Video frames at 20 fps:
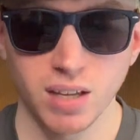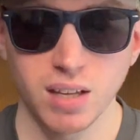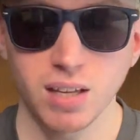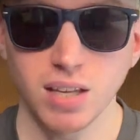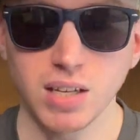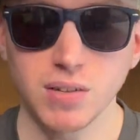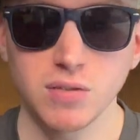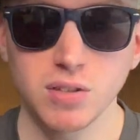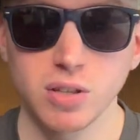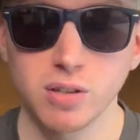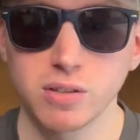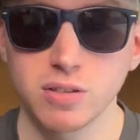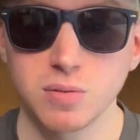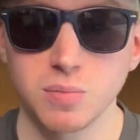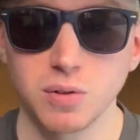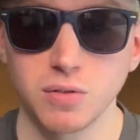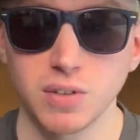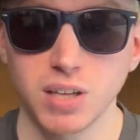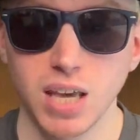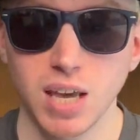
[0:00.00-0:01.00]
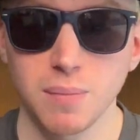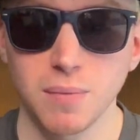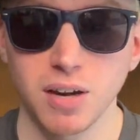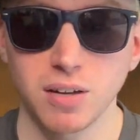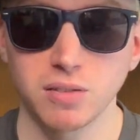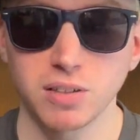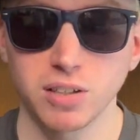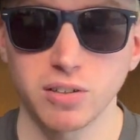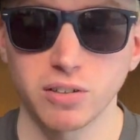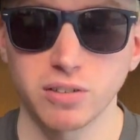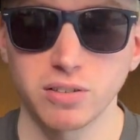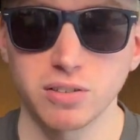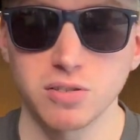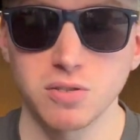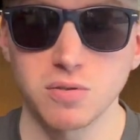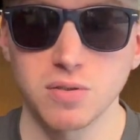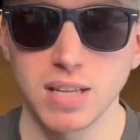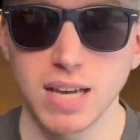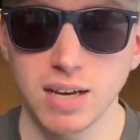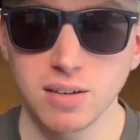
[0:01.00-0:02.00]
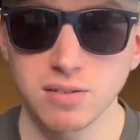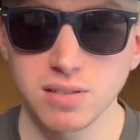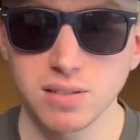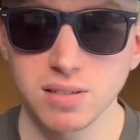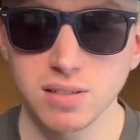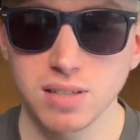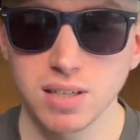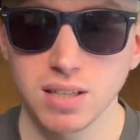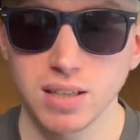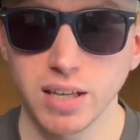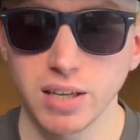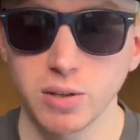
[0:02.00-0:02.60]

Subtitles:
Even though this movie came out in the early 2000s, they